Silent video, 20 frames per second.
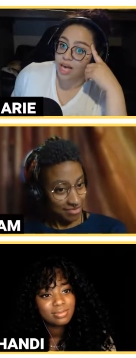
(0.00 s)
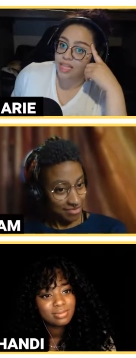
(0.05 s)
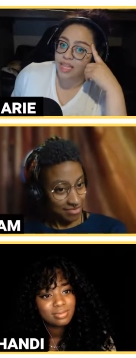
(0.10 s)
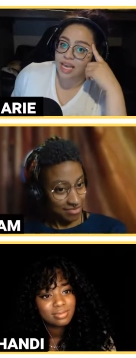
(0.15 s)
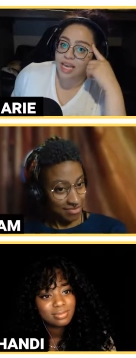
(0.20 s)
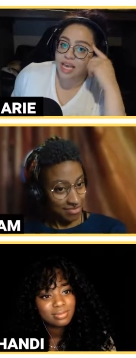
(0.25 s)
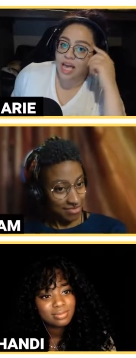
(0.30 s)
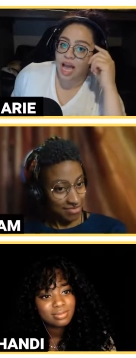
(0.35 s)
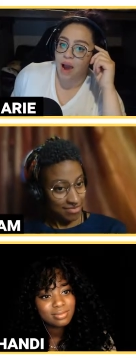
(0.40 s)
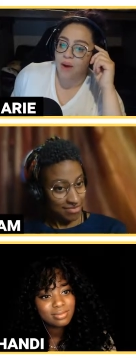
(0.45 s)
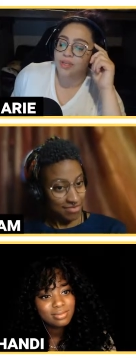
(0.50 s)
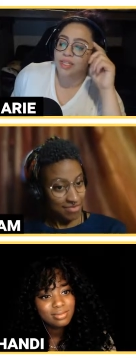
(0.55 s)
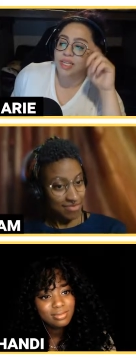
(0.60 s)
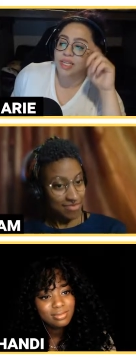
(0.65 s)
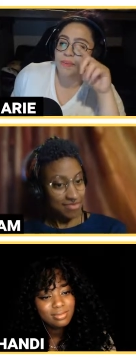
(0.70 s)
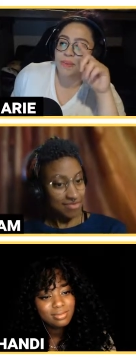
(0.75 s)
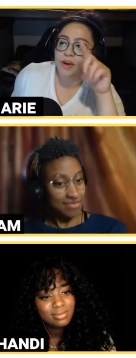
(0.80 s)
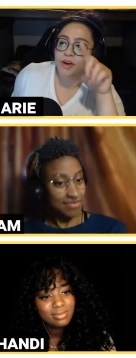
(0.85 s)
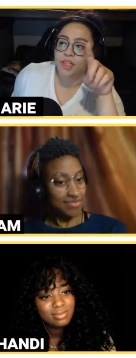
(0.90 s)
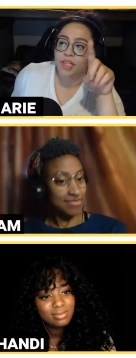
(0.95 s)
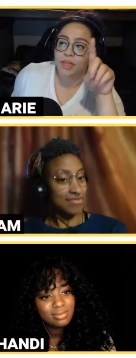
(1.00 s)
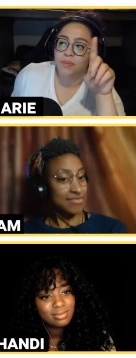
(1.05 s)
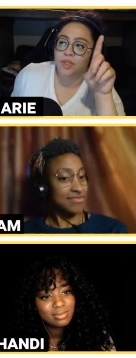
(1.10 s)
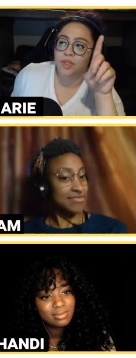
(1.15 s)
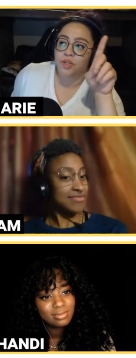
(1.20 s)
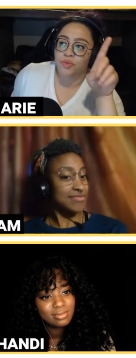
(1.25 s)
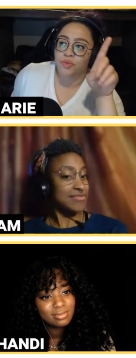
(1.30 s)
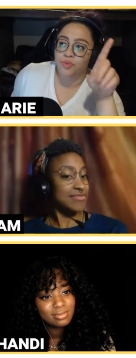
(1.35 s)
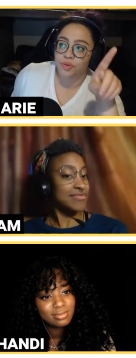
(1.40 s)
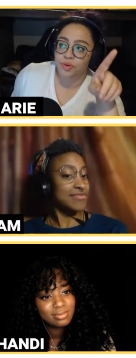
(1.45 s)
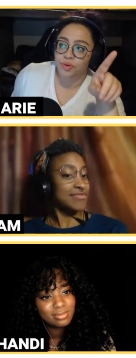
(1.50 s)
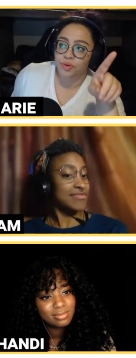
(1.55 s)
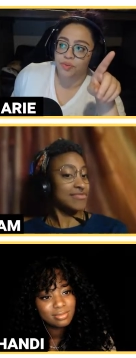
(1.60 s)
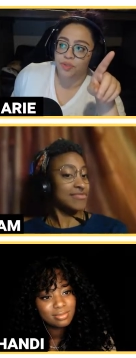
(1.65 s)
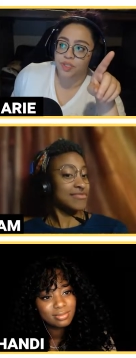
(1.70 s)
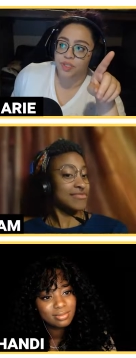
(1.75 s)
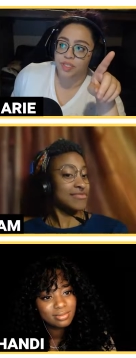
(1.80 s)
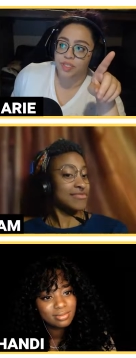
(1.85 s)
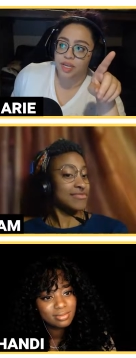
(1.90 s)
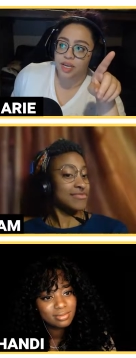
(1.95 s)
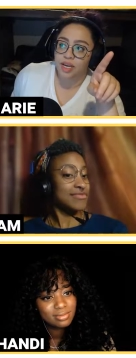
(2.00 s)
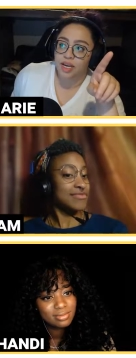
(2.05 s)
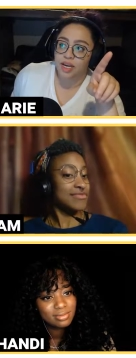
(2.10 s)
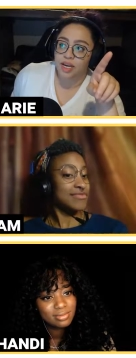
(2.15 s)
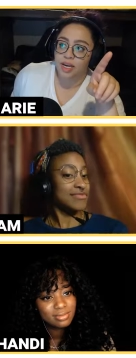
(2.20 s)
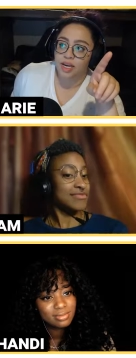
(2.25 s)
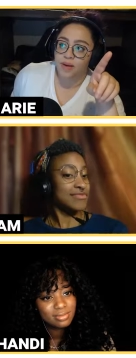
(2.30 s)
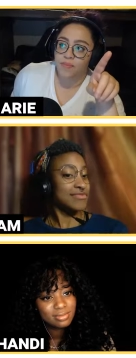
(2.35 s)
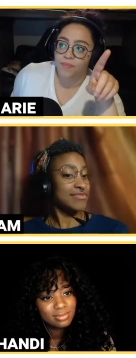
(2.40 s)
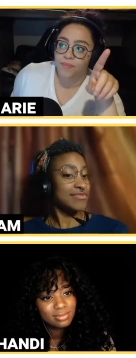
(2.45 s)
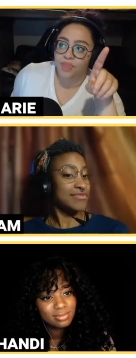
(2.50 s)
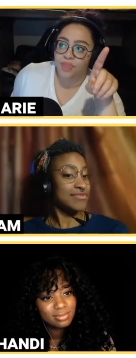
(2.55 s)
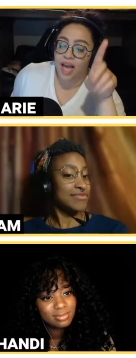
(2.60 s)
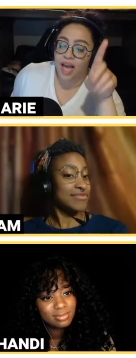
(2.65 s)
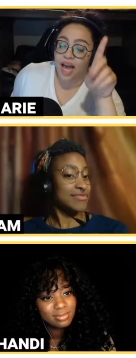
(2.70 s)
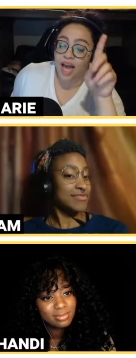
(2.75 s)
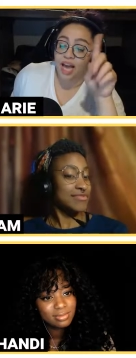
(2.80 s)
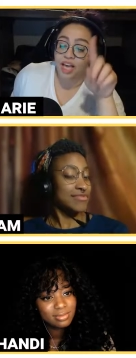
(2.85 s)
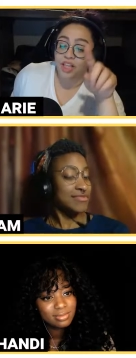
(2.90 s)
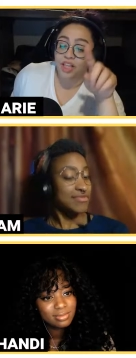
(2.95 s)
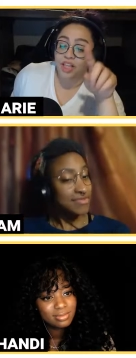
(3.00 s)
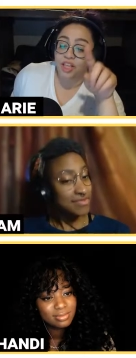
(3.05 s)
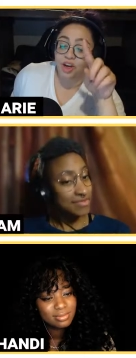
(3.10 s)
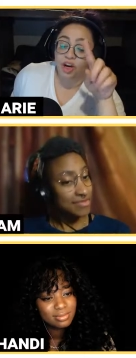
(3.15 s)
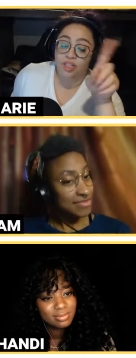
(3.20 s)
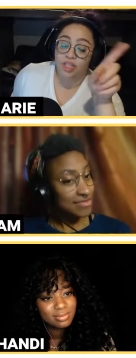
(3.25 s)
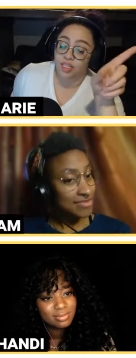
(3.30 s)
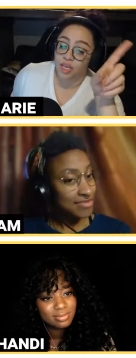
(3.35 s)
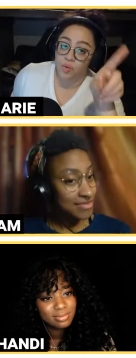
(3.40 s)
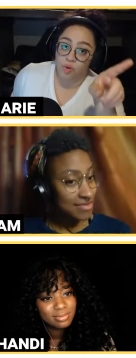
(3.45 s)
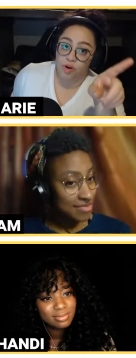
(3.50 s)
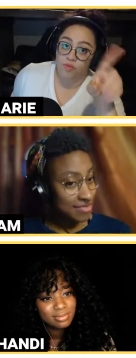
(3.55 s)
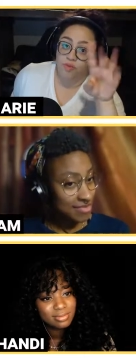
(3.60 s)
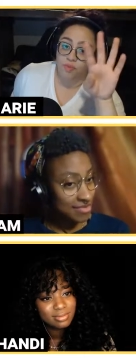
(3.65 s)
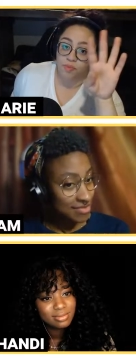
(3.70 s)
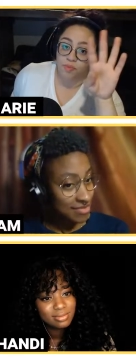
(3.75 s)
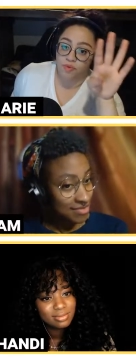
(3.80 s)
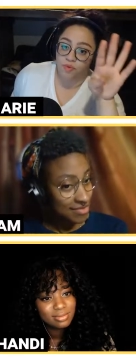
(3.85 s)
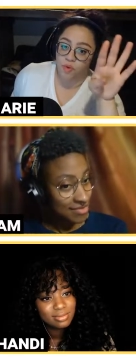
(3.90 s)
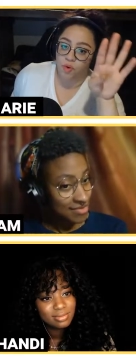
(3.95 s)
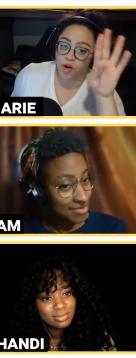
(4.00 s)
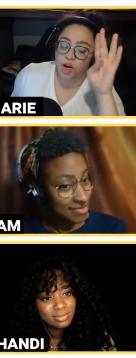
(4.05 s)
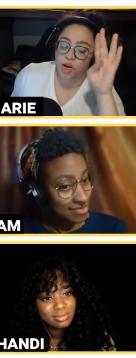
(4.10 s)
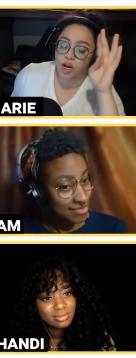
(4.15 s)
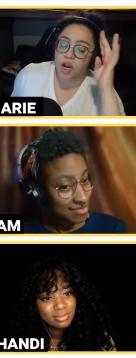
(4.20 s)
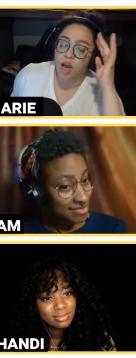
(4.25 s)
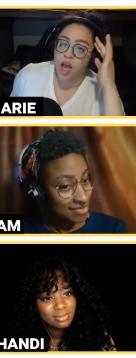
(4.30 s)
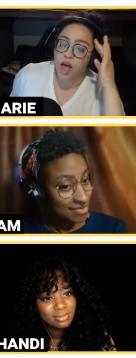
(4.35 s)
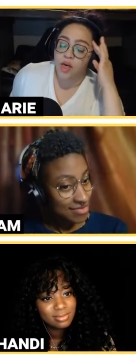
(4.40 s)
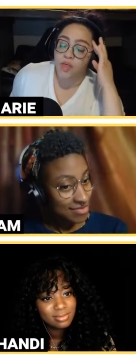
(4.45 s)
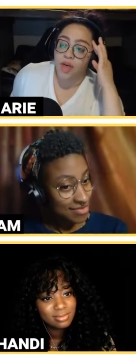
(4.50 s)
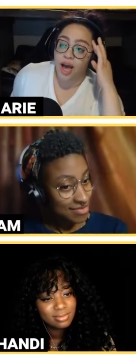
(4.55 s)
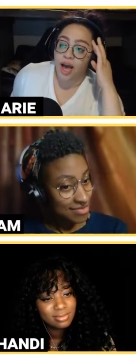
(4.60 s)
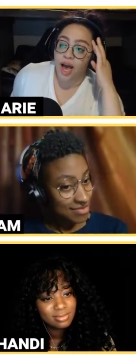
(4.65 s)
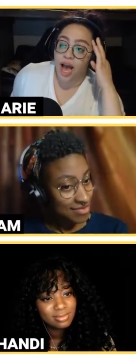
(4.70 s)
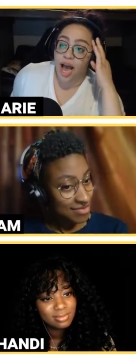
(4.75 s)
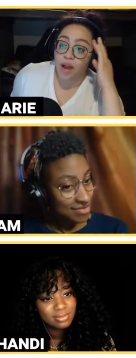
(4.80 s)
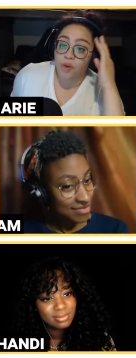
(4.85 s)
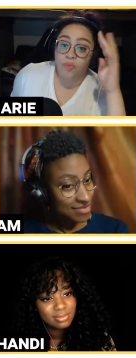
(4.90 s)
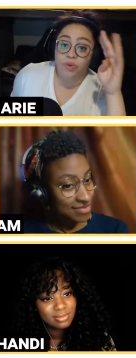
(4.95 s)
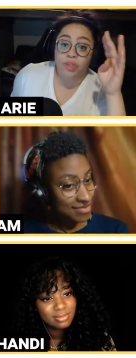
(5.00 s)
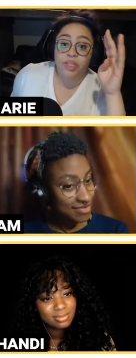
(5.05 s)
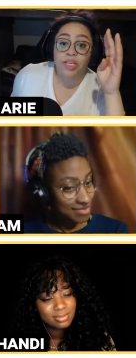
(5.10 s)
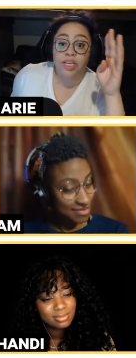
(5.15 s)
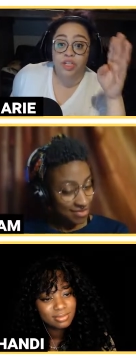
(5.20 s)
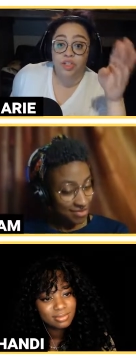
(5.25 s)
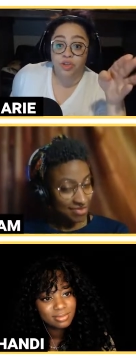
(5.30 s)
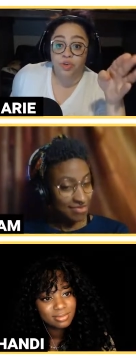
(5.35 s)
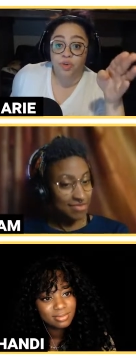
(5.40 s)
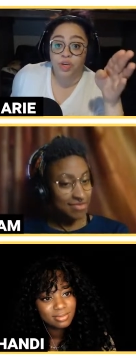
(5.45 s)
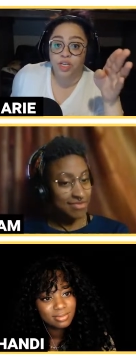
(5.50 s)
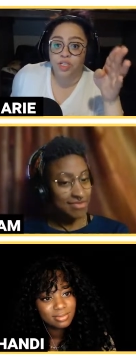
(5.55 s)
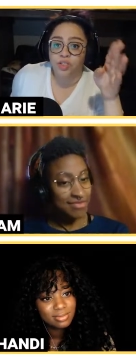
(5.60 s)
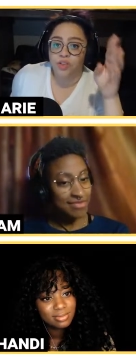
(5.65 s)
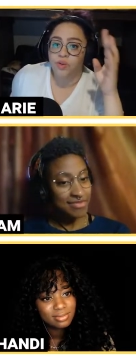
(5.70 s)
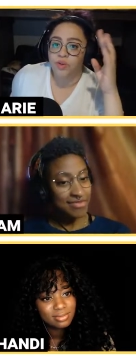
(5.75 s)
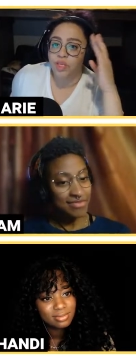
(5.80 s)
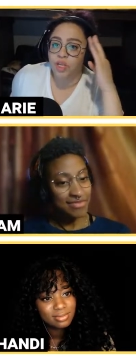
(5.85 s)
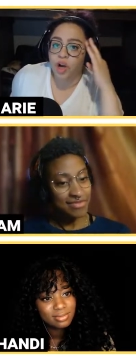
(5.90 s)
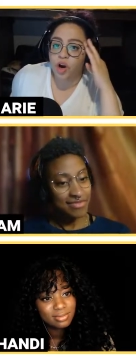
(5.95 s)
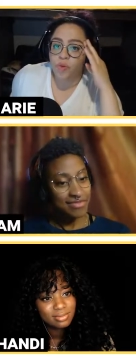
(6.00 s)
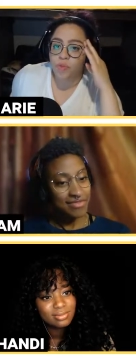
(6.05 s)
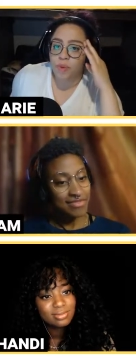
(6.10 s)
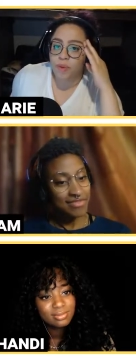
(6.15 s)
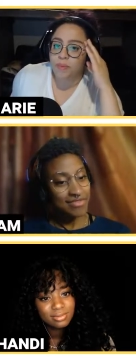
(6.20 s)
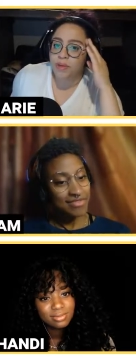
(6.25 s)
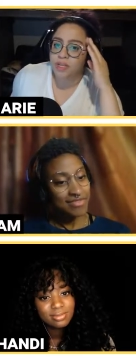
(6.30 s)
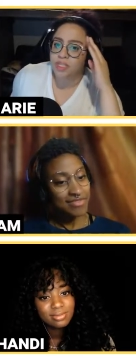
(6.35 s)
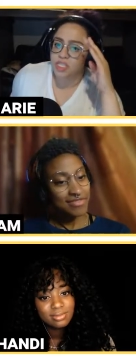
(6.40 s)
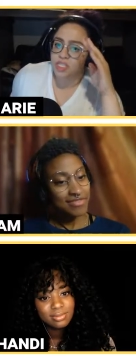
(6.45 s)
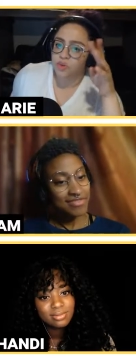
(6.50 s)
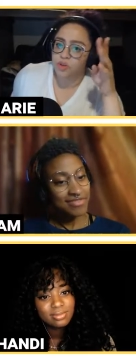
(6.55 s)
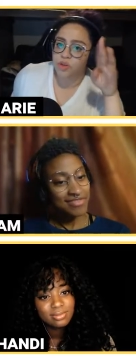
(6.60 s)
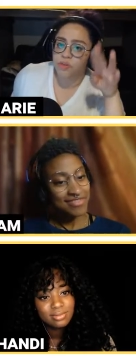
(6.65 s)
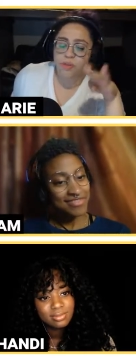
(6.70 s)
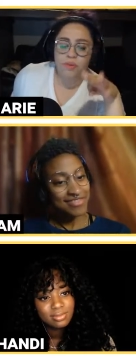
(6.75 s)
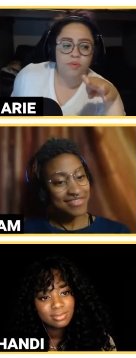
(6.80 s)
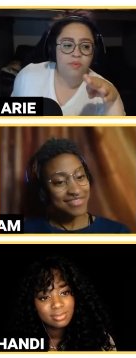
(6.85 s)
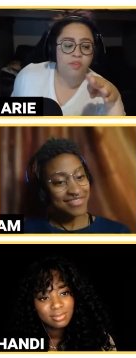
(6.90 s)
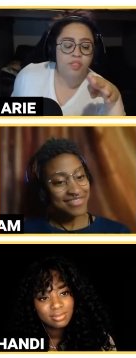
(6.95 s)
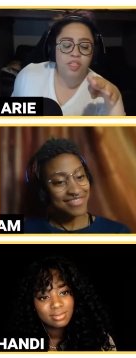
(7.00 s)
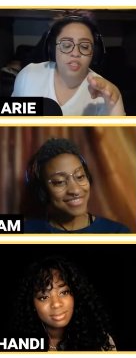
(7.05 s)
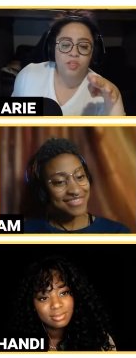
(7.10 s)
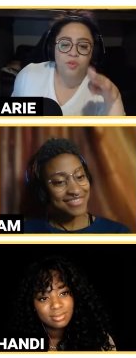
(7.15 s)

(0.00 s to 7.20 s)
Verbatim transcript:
Speaker 1: and like I was comparing them to groups that I thought that they were from before that I really enjoy. So I was like, oh, maybe it's this one. Or maybe it was